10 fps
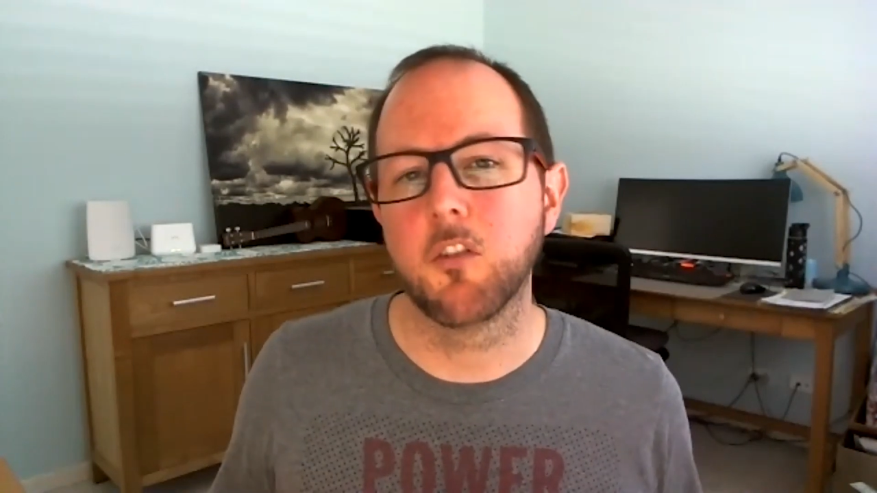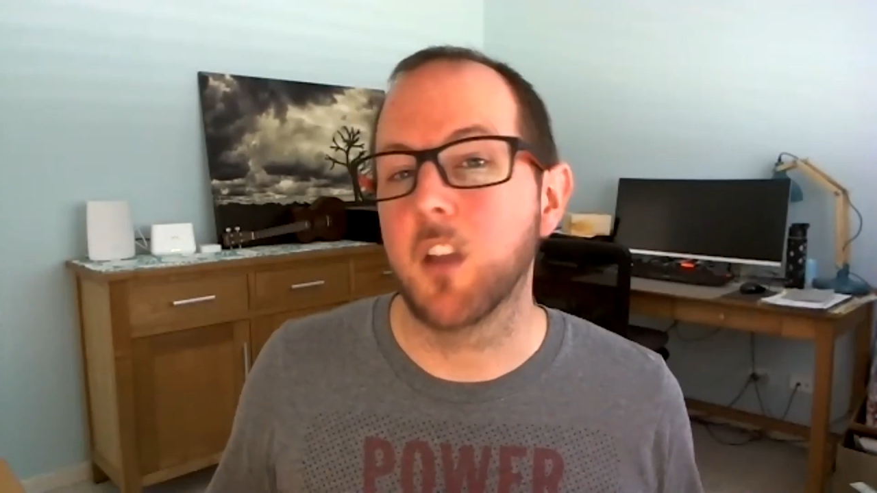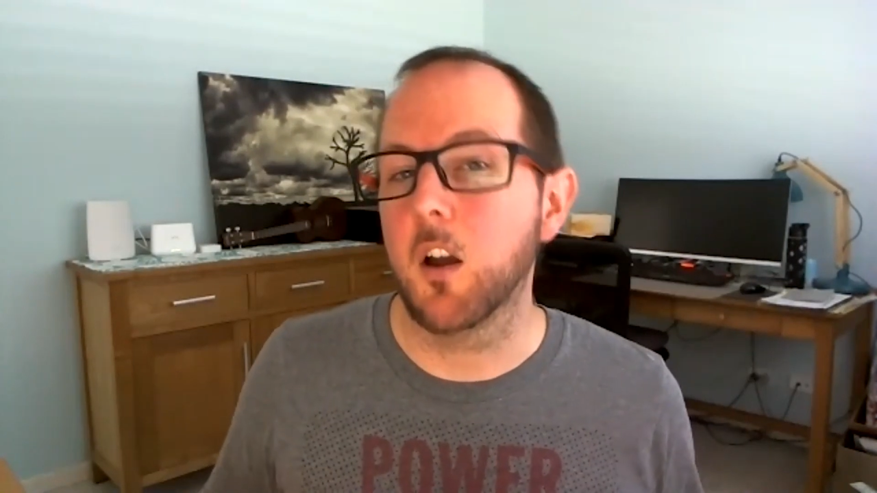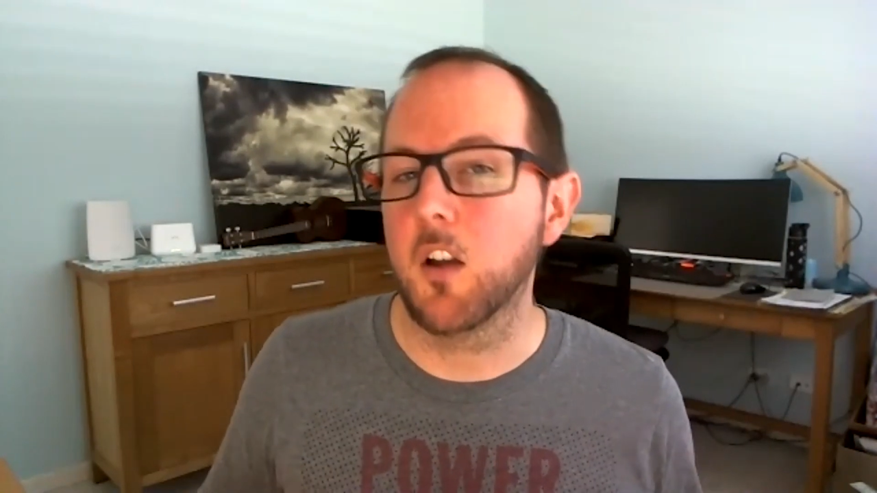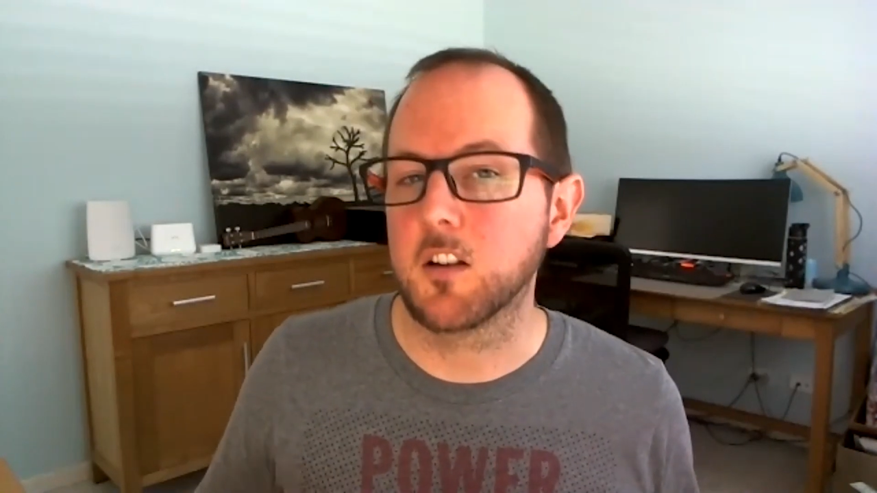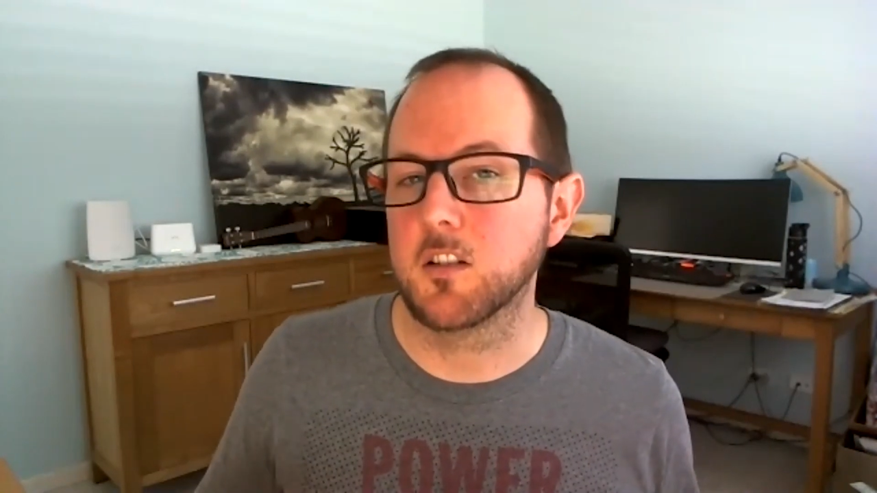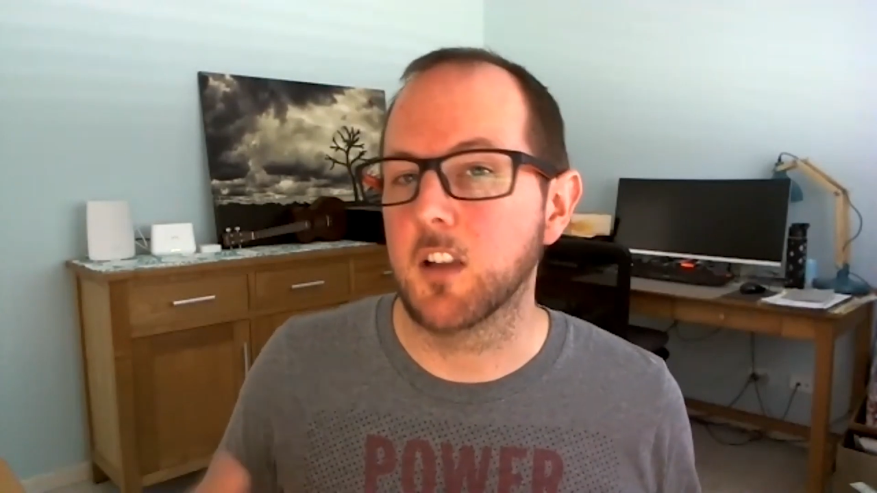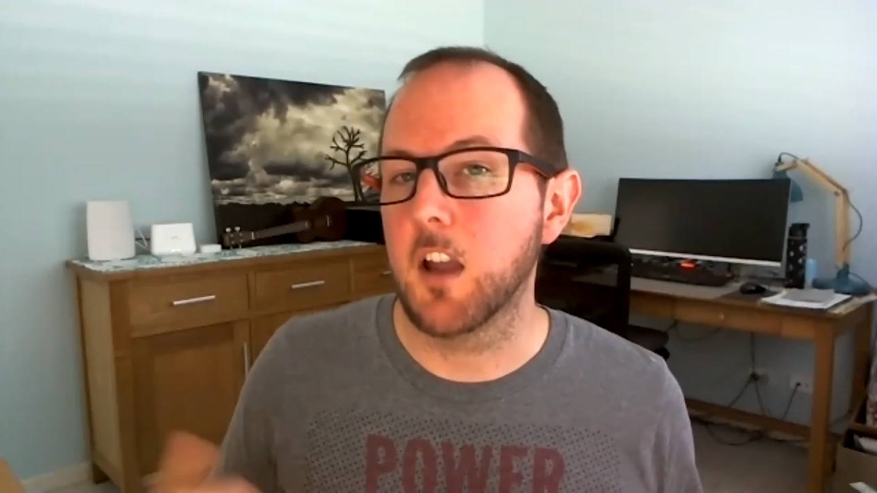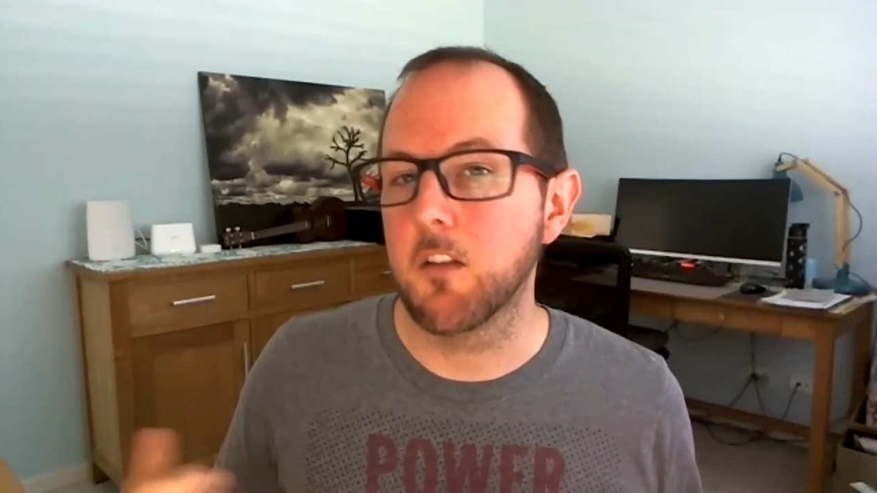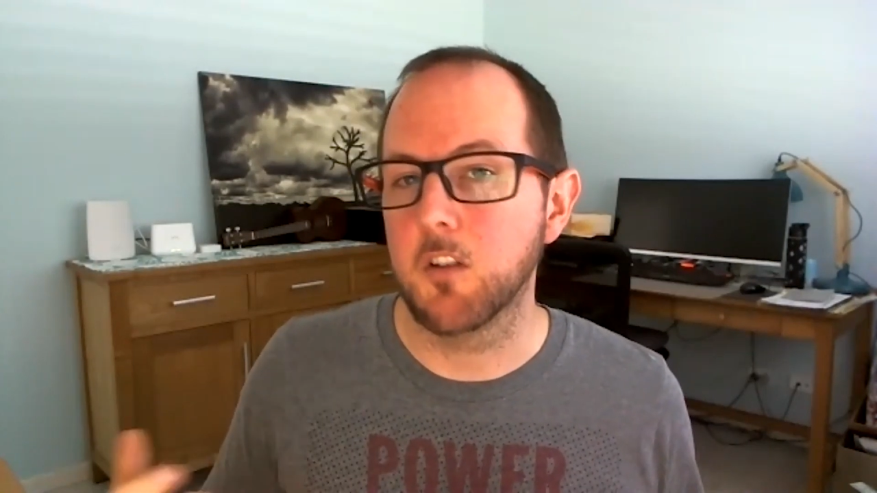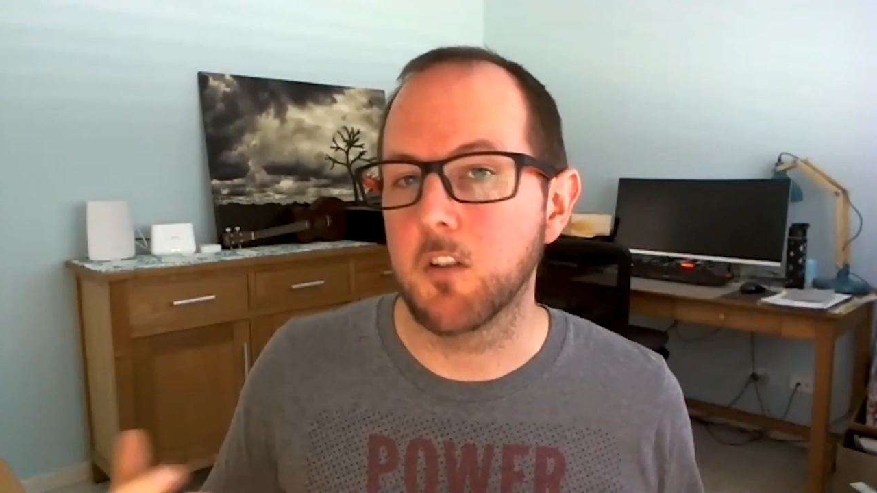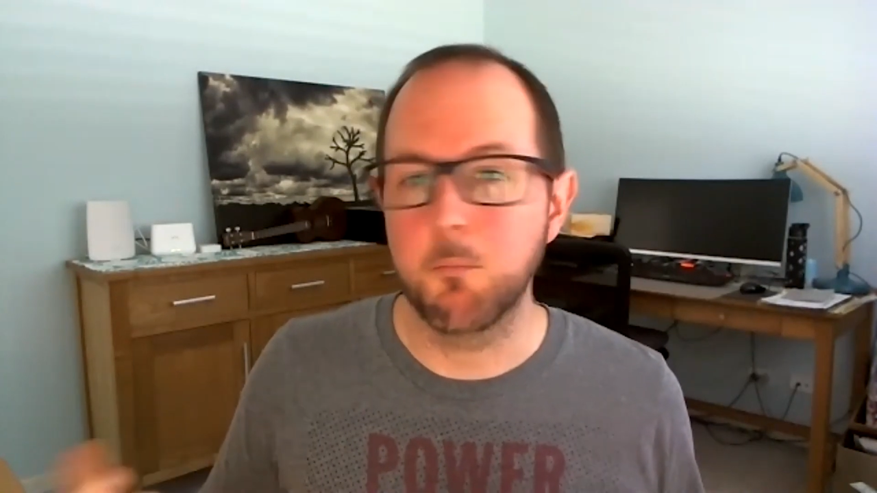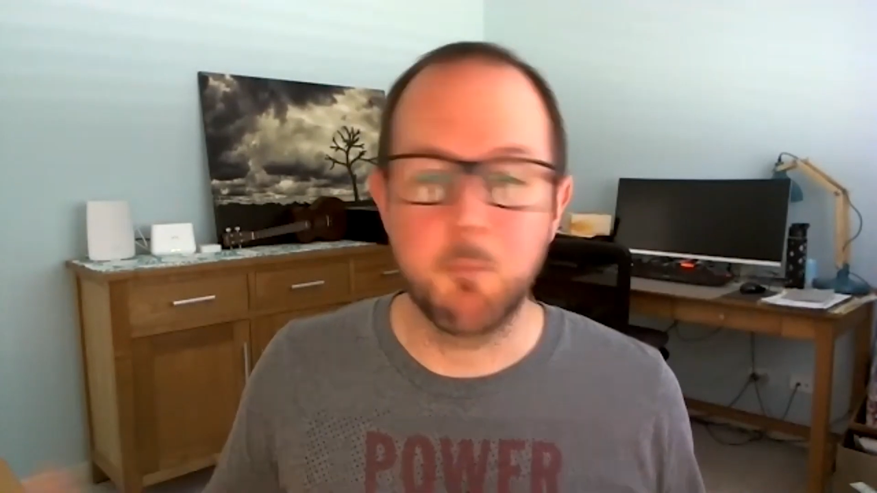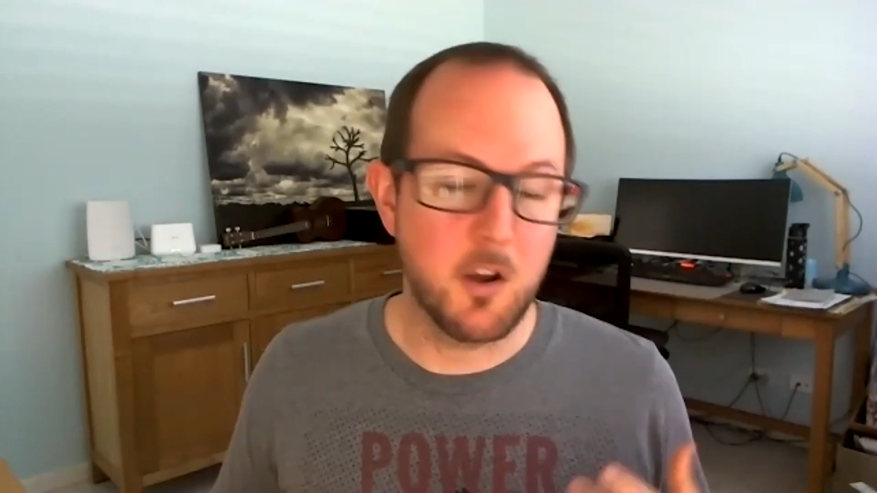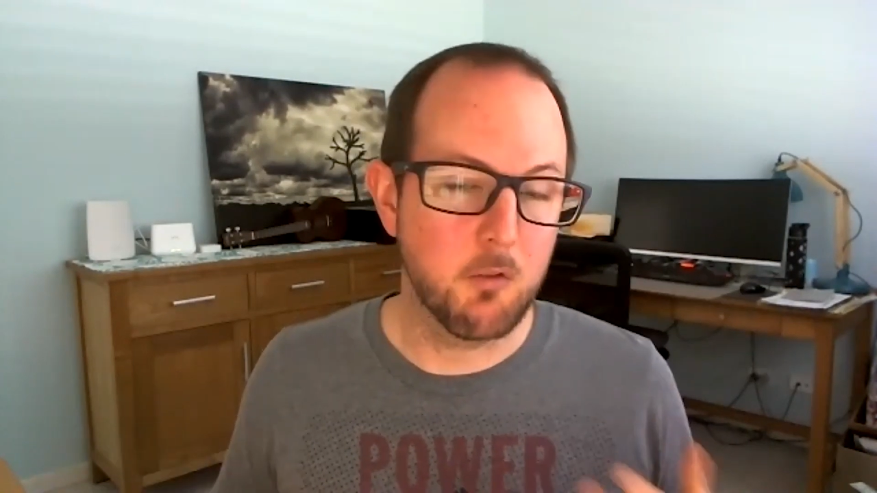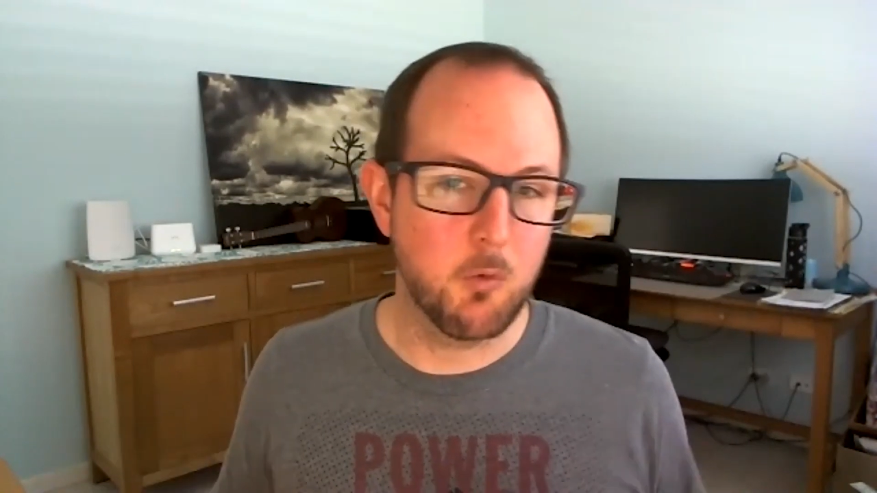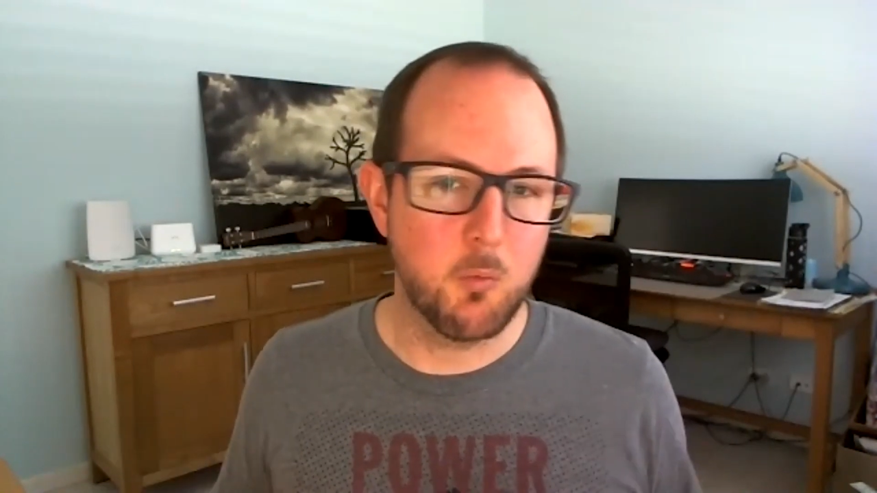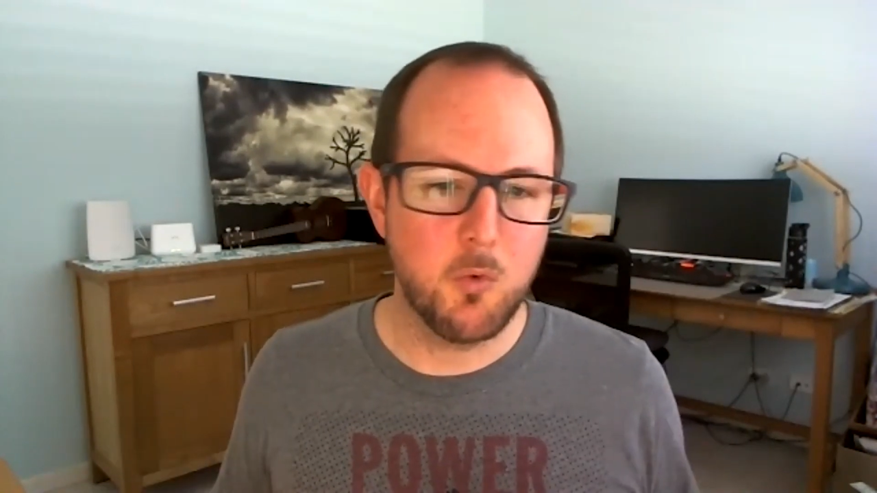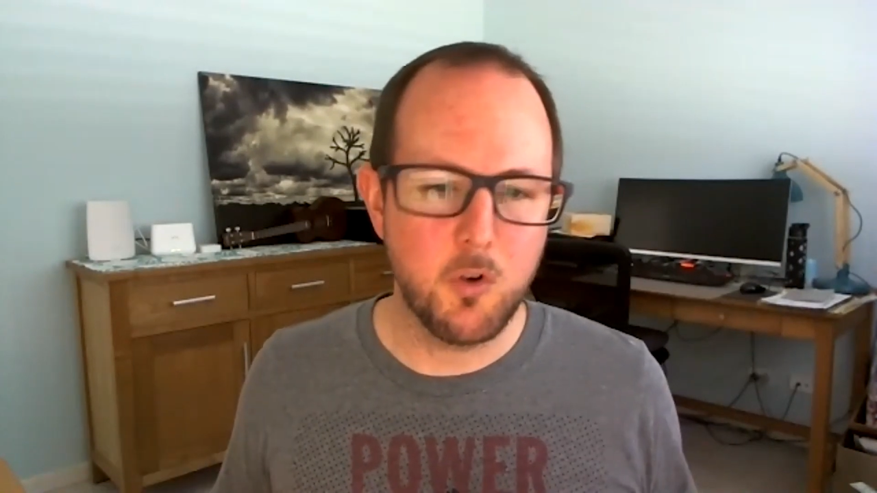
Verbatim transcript: that actually gave it a better reward.